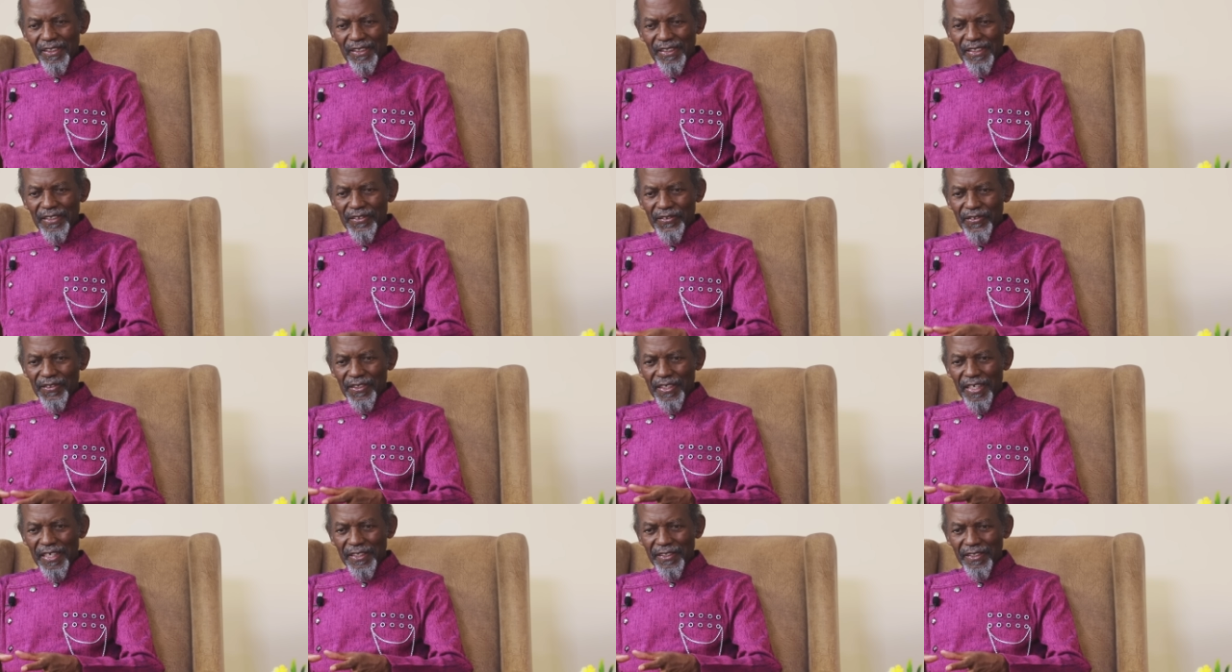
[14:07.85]
is
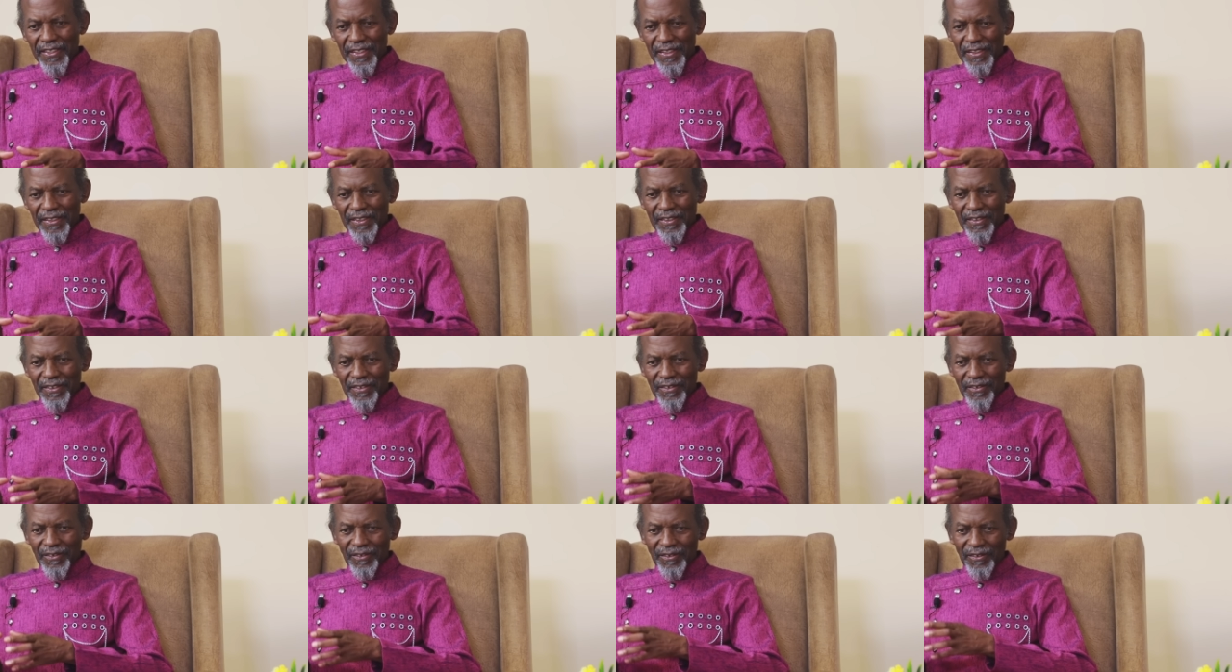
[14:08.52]

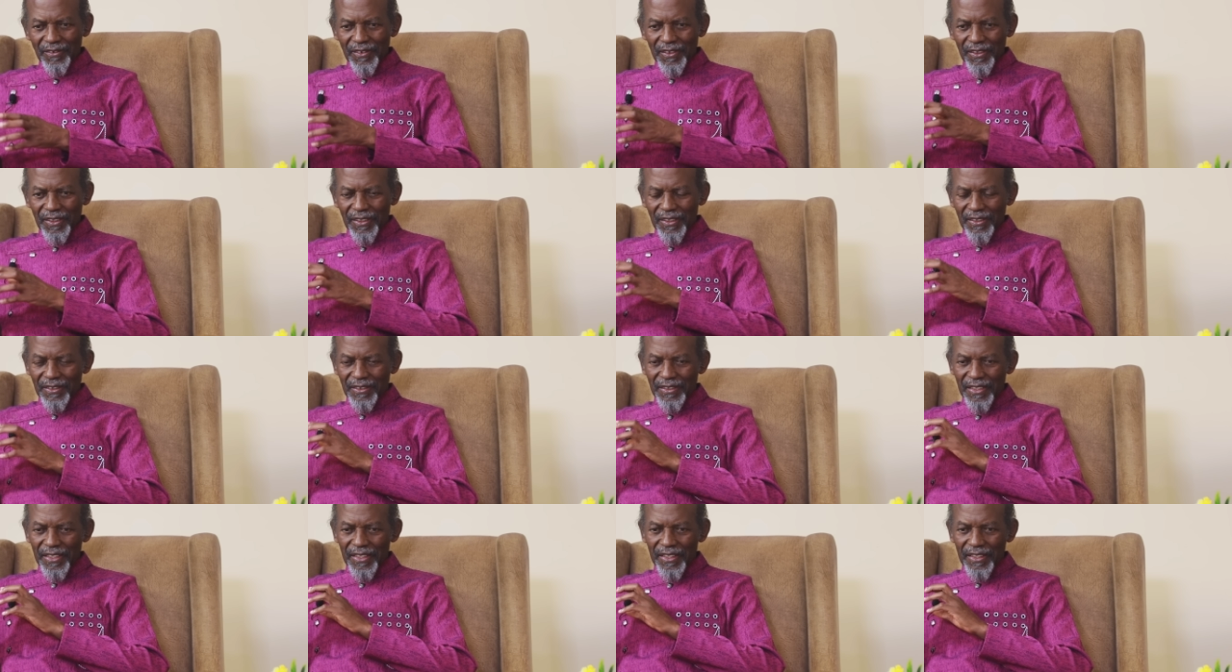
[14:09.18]
getting
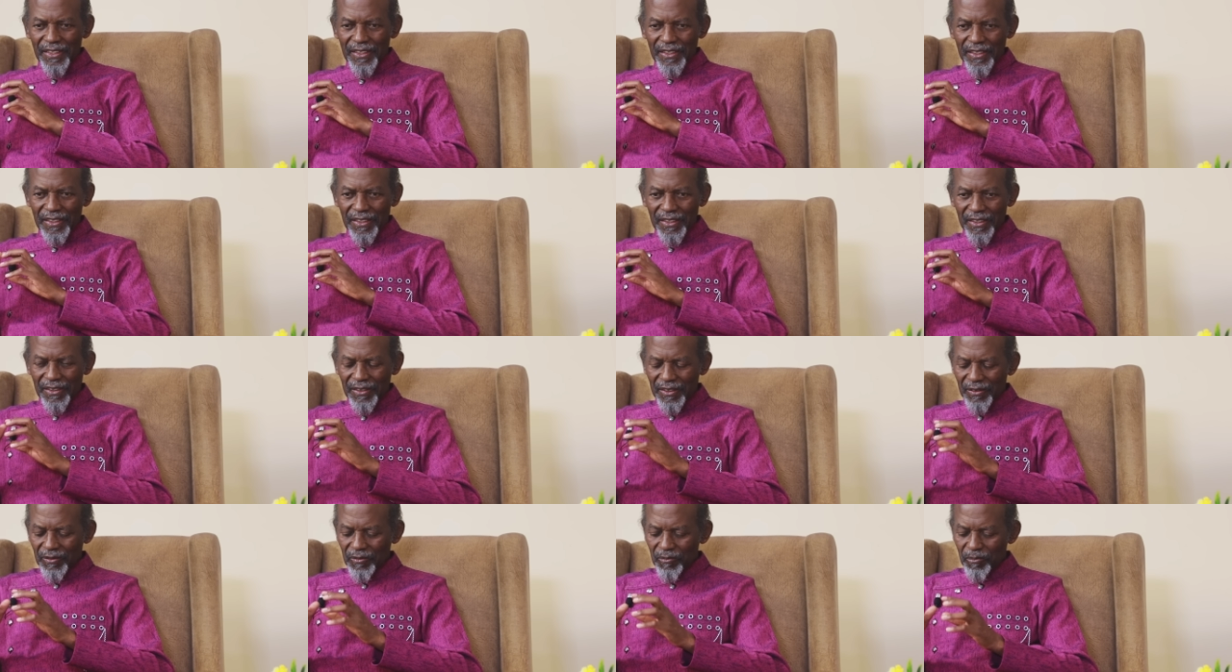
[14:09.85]
the
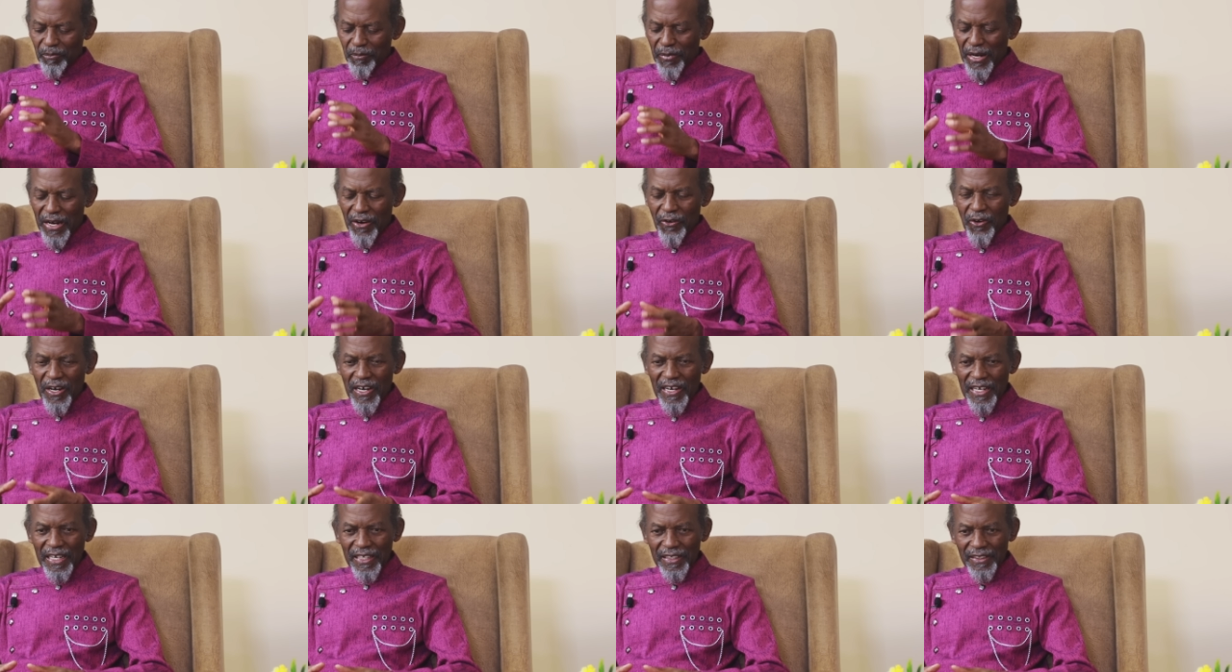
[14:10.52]

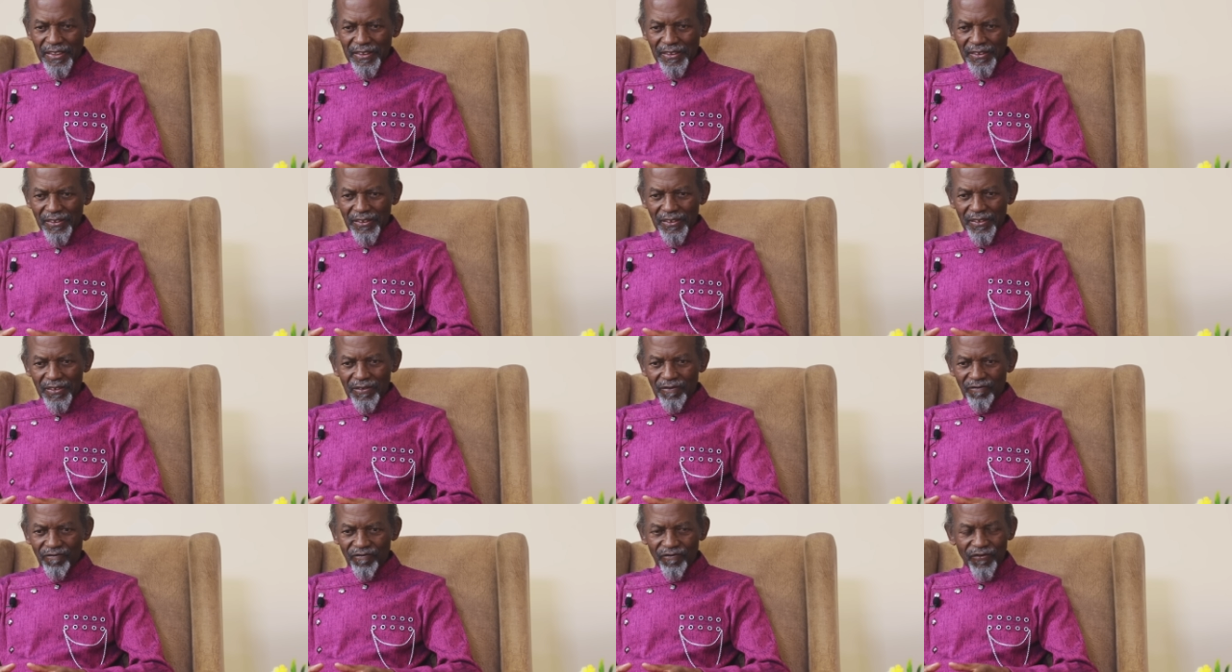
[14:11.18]
power
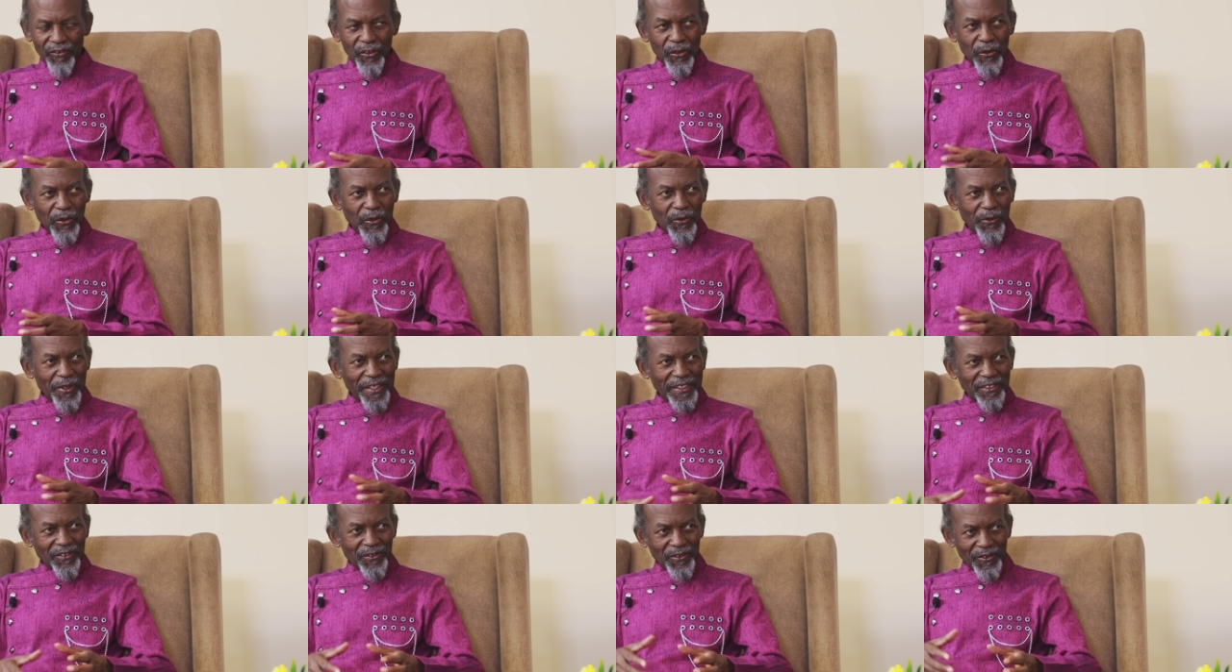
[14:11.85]

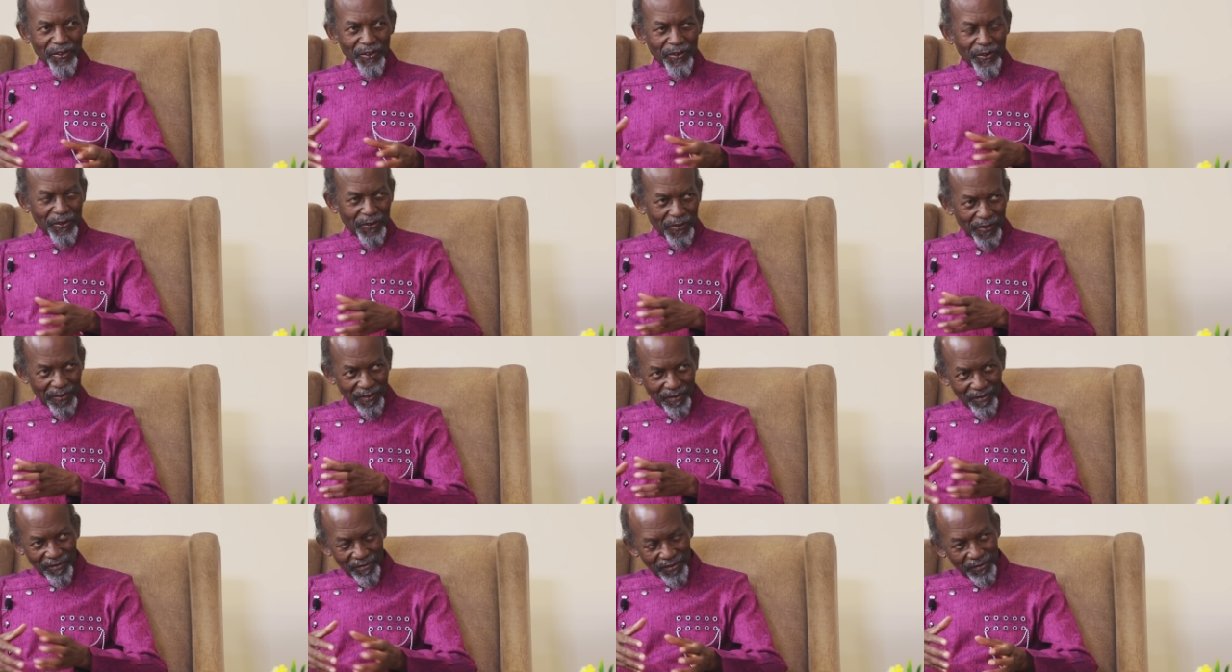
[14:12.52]
flowing to
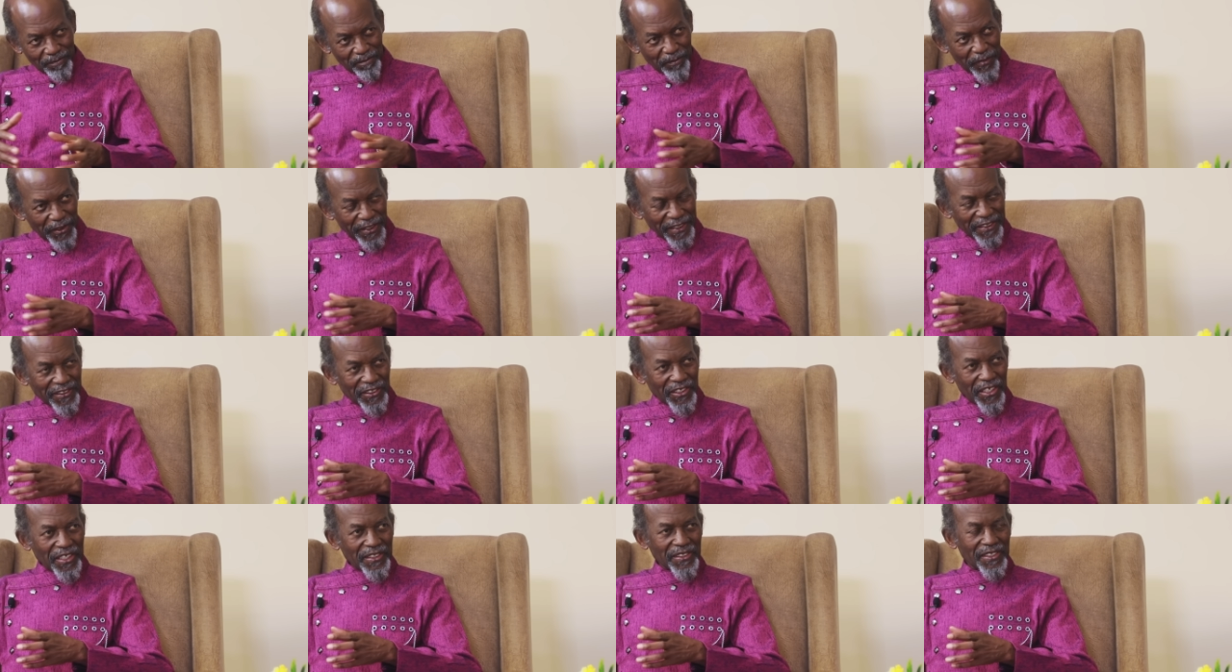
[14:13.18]
bring
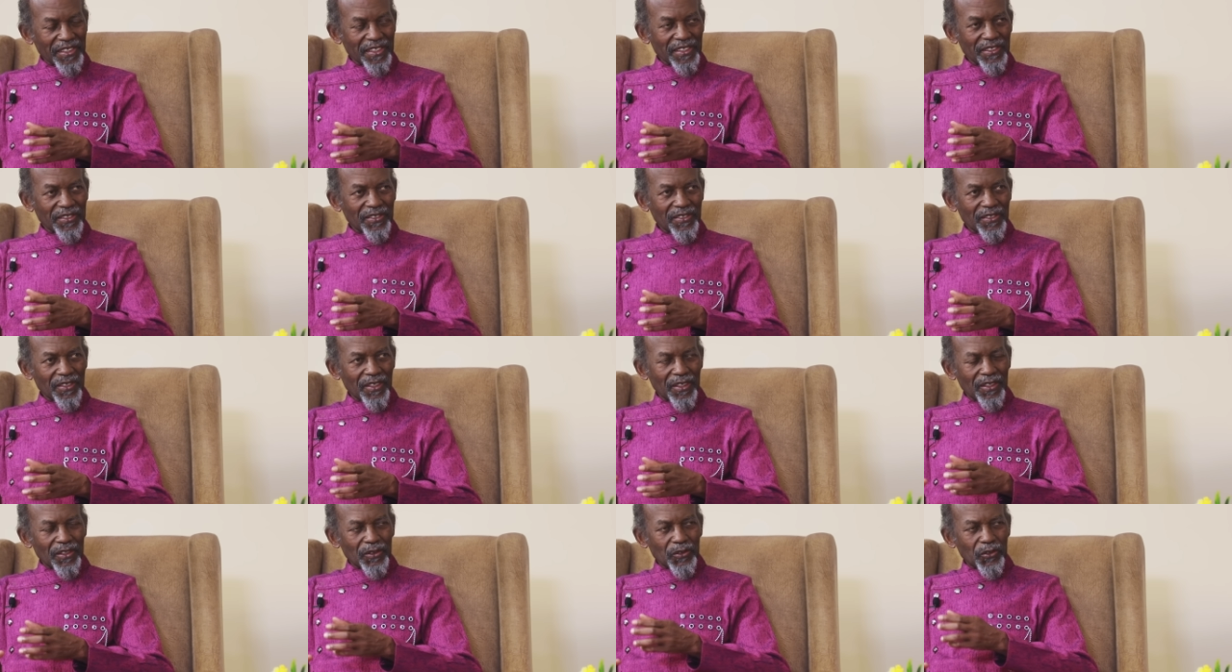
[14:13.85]
changes
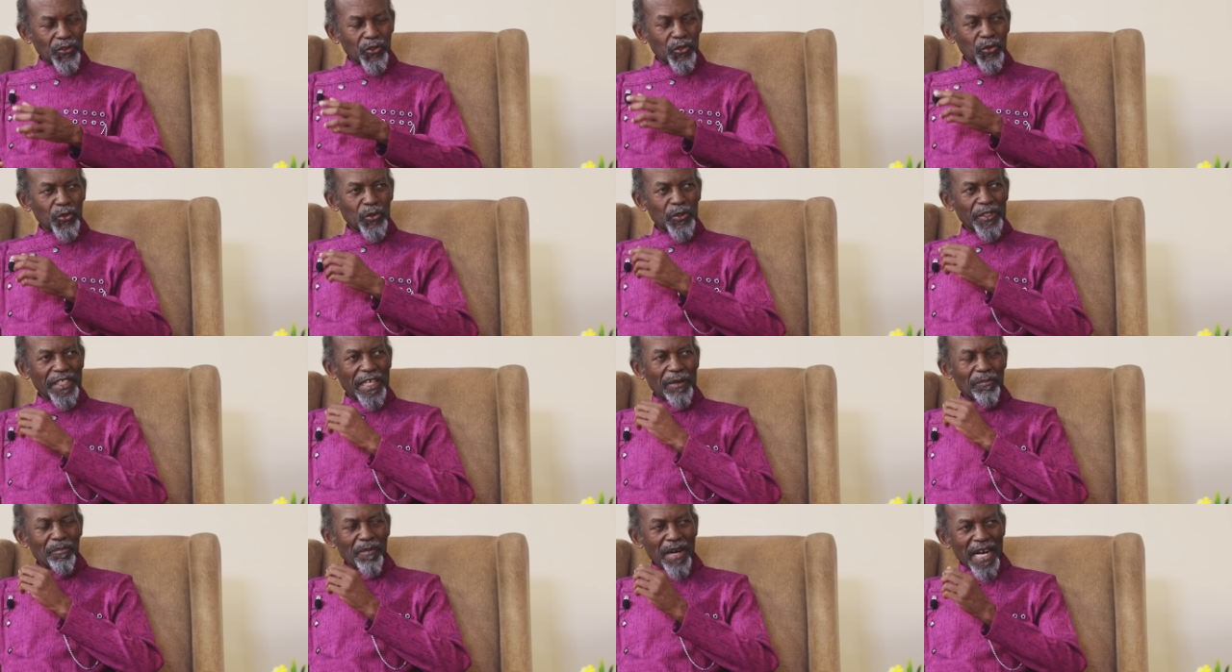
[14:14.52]
through
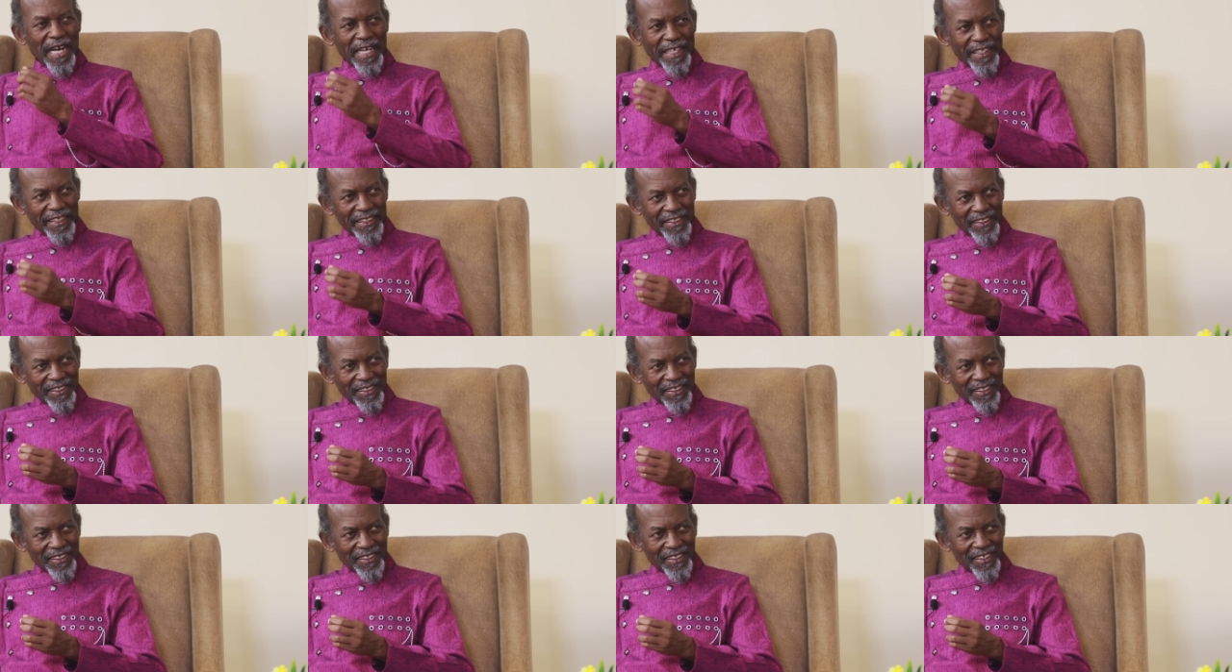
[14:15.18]
the
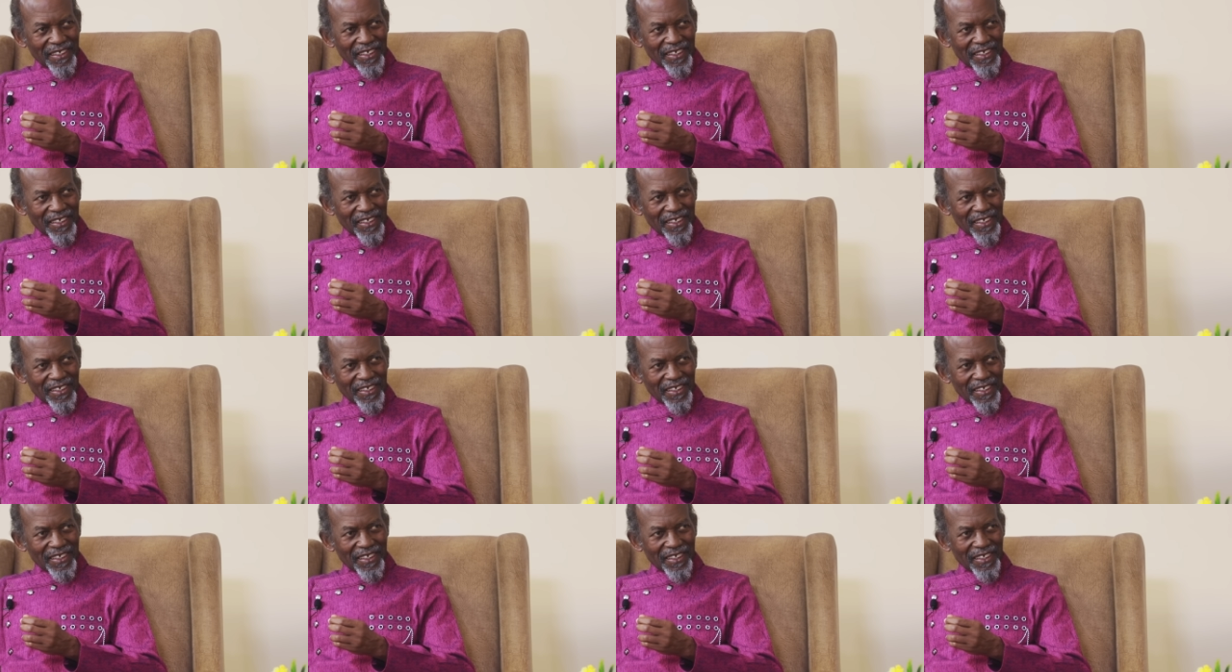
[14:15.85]
mind.